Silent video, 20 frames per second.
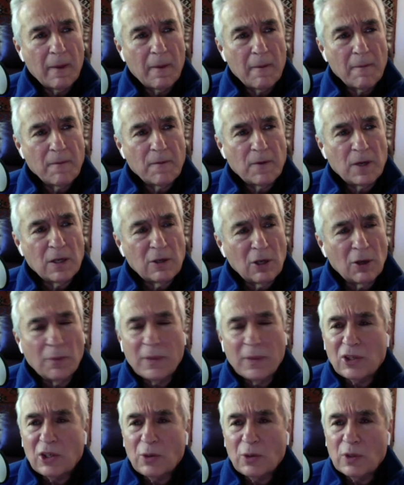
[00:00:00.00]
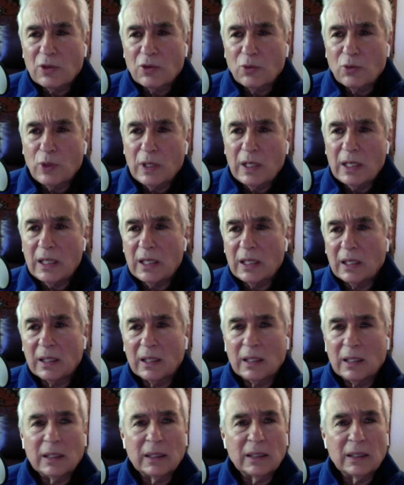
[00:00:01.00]
she told me she was reading
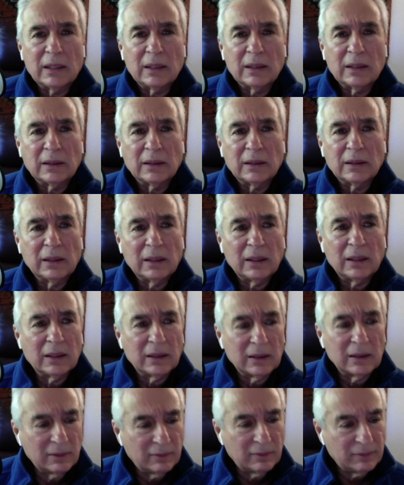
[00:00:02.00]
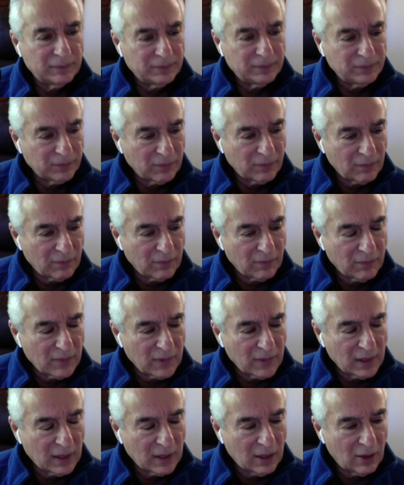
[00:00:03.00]
I'm
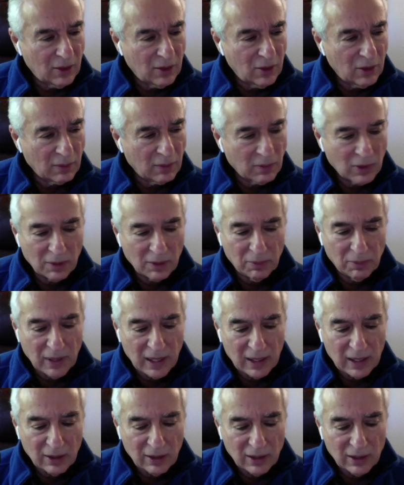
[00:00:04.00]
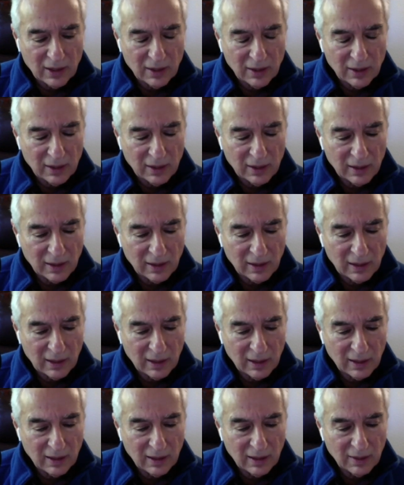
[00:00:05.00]
going to block on
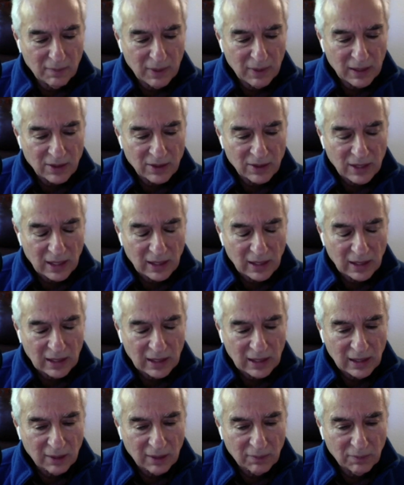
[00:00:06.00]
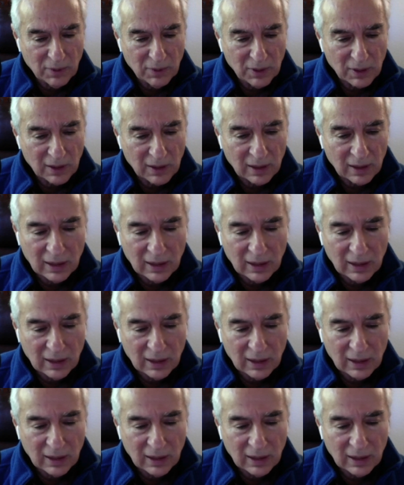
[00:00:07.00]
the big psychedelic book.